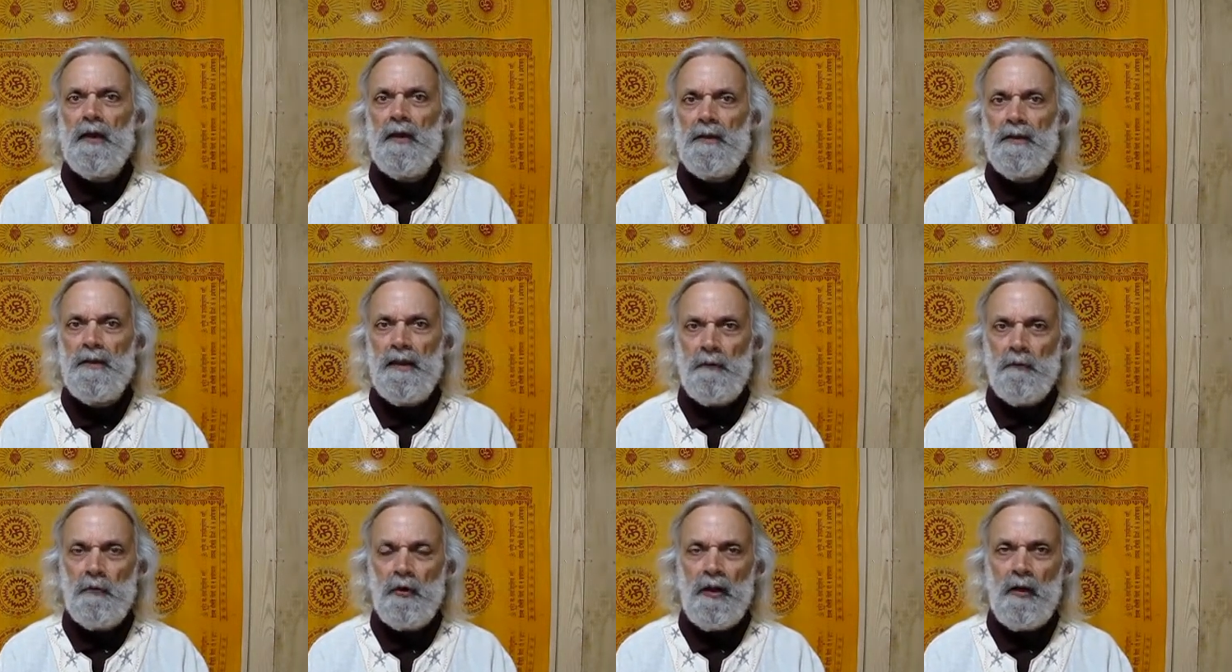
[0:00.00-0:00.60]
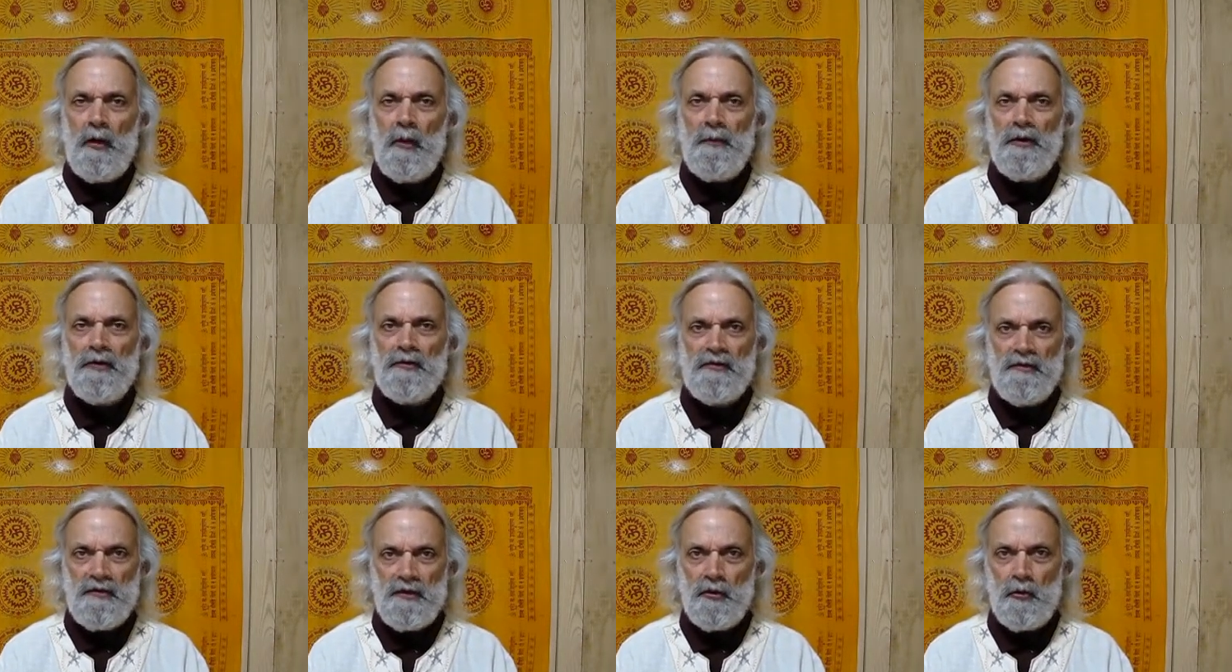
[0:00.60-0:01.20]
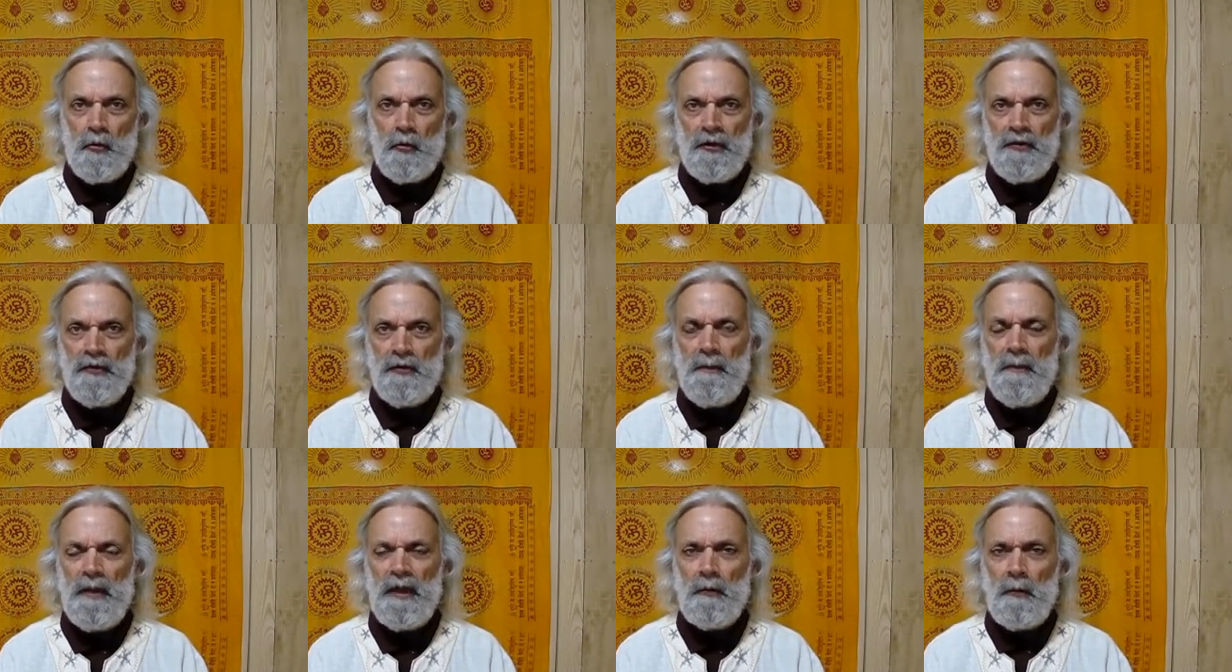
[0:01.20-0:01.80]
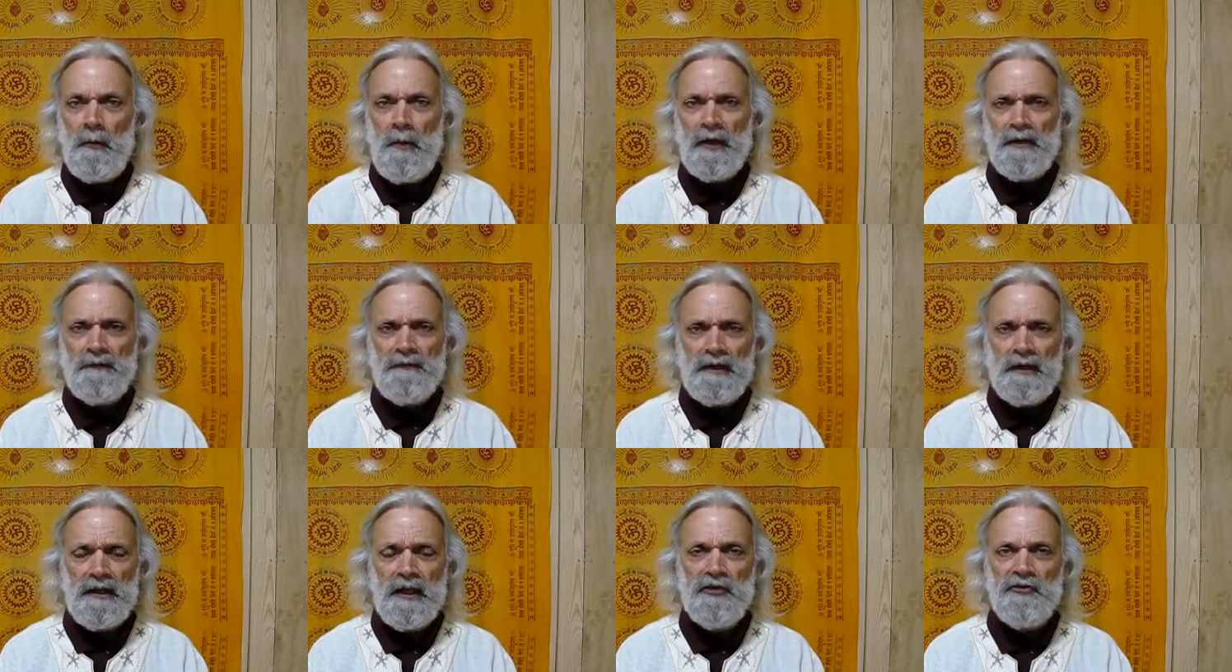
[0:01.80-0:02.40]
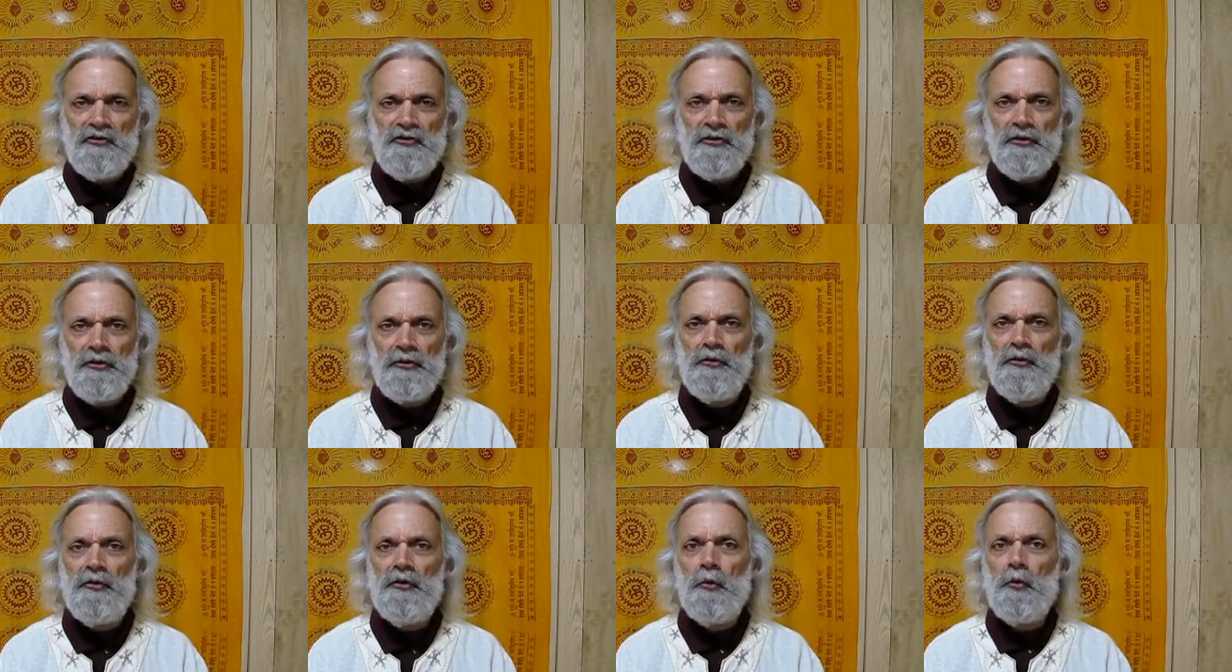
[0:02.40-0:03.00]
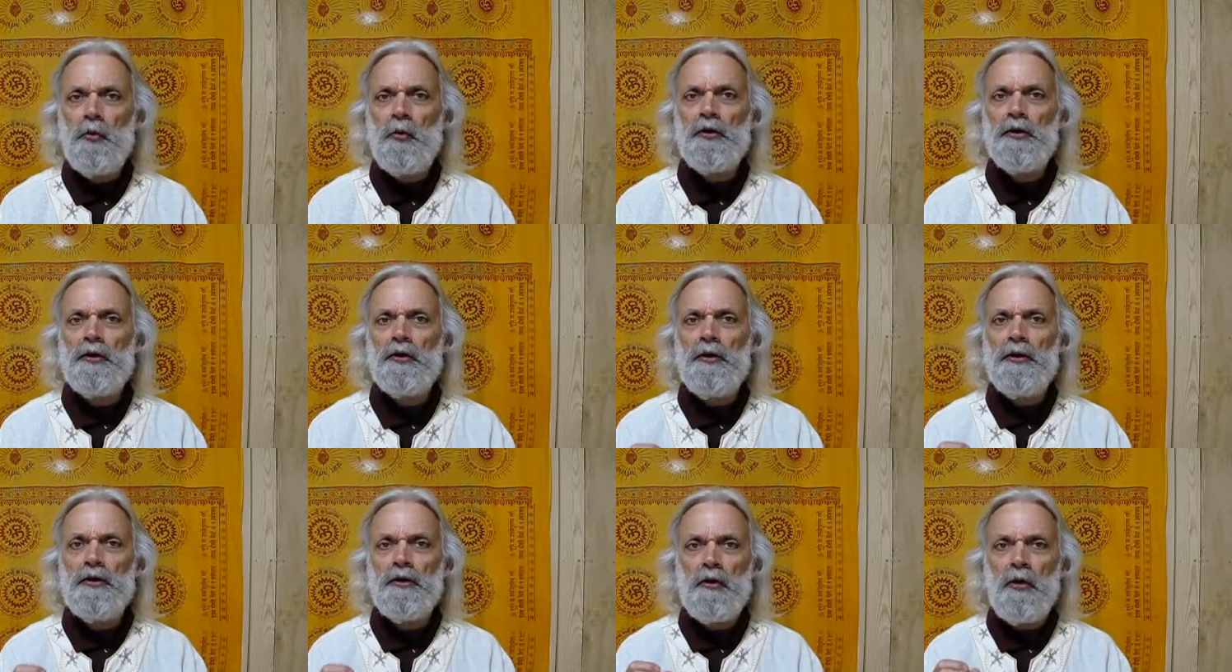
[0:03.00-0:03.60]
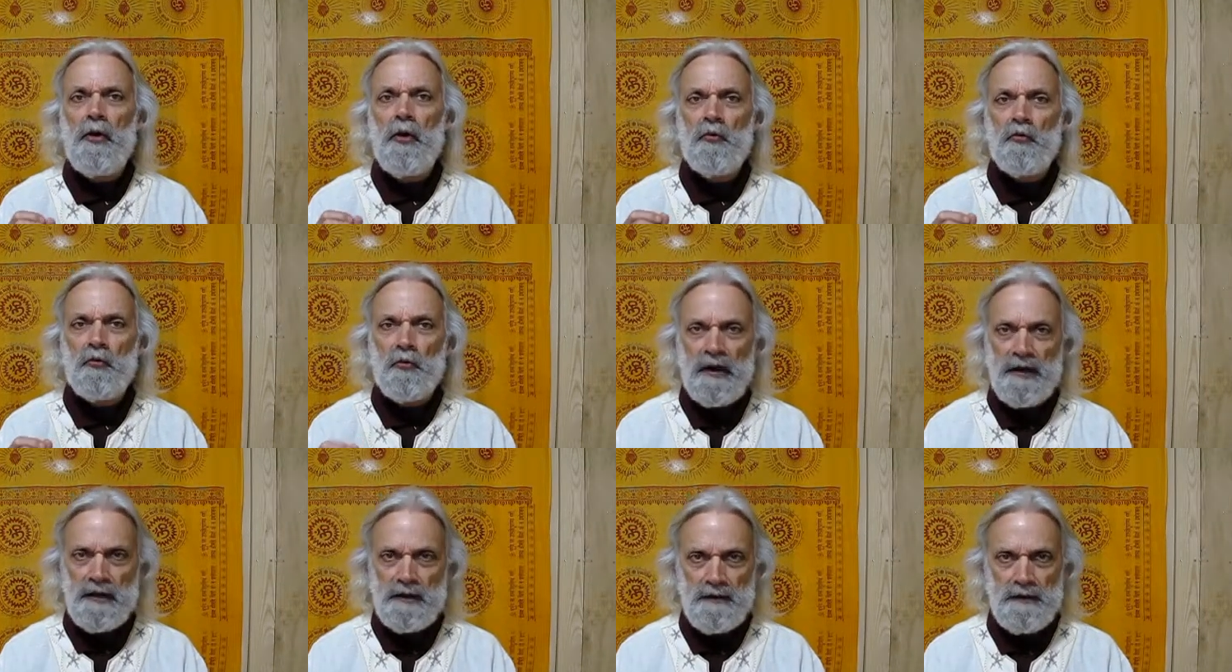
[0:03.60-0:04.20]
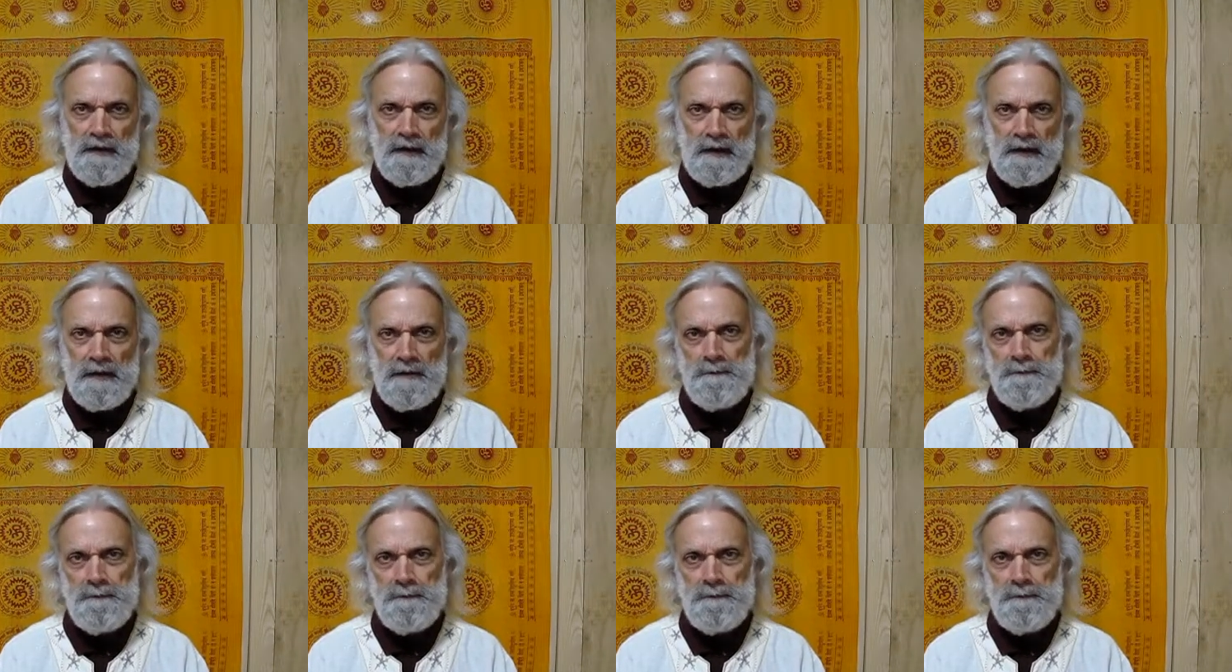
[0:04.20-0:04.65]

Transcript: that will help us deal with a mental modification that we're going to call right thinking.